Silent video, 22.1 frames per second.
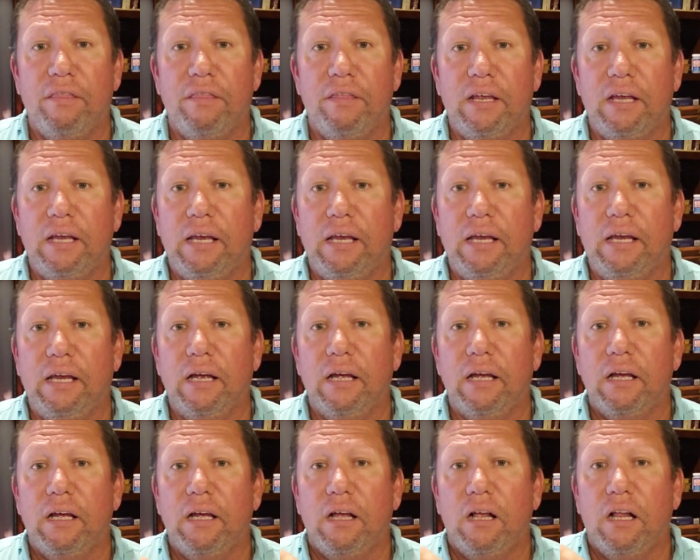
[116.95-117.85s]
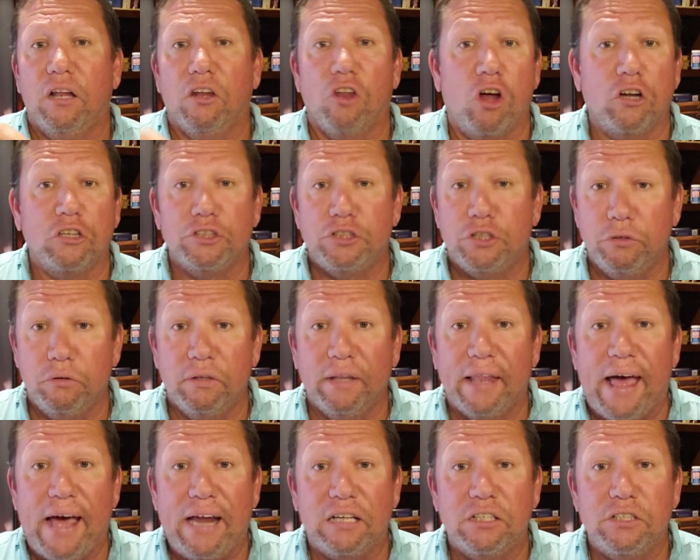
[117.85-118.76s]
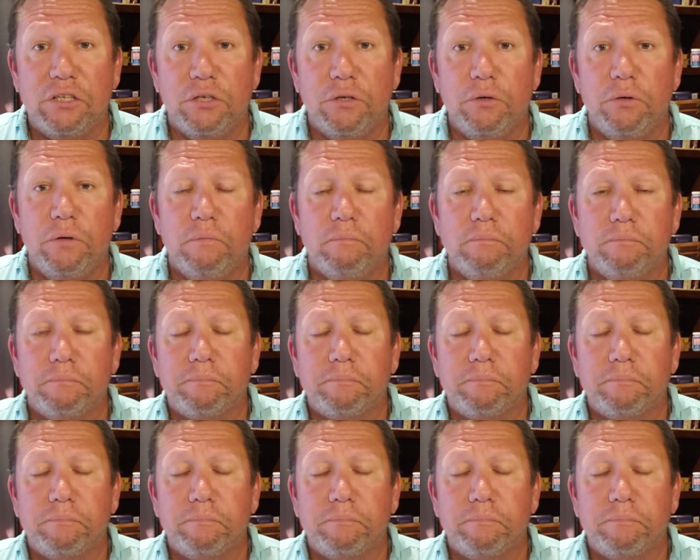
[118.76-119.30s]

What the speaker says: the longitude and latitude.